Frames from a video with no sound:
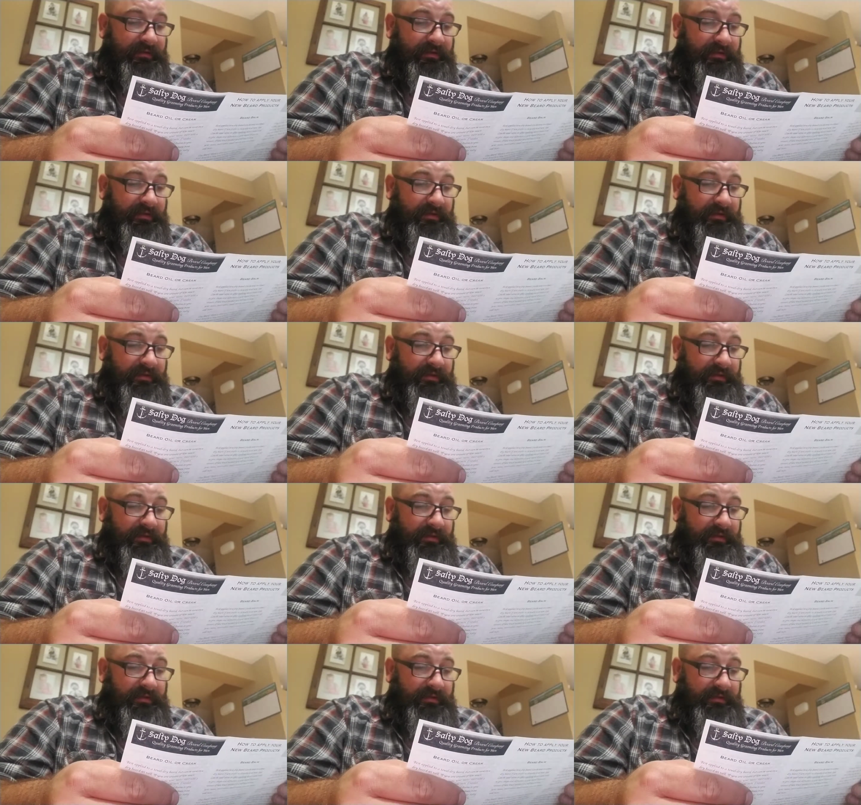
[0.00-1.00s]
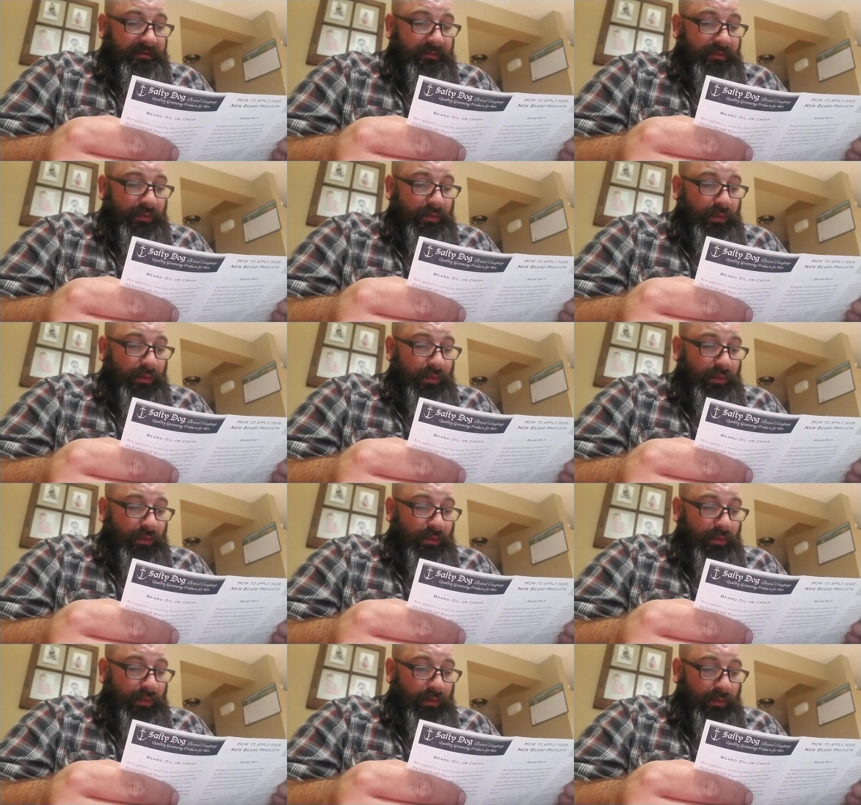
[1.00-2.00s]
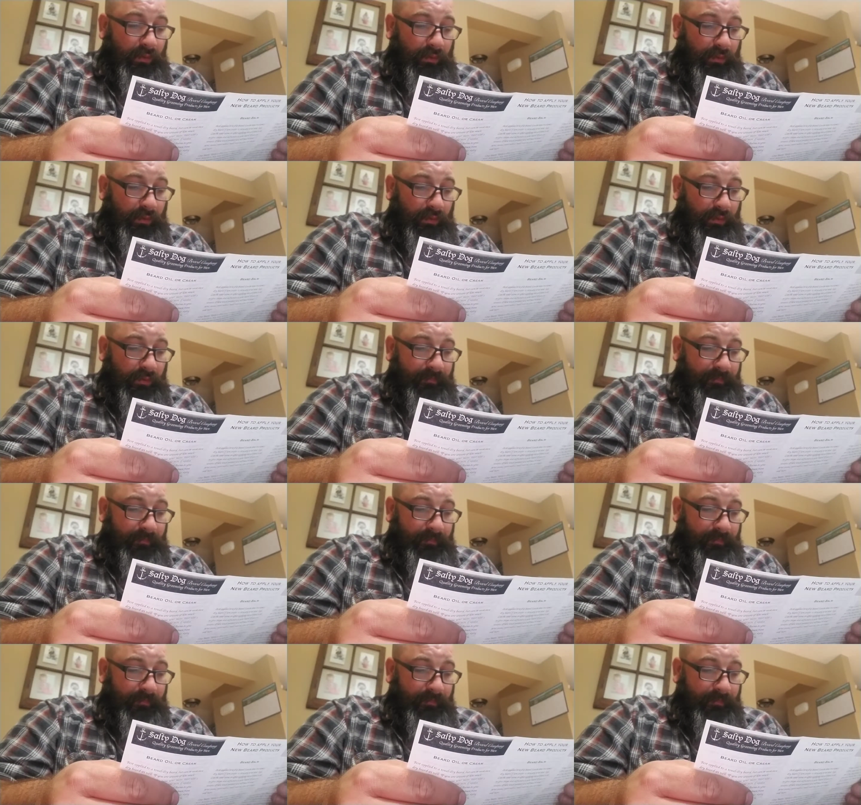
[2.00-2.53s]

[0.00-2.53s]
(silence)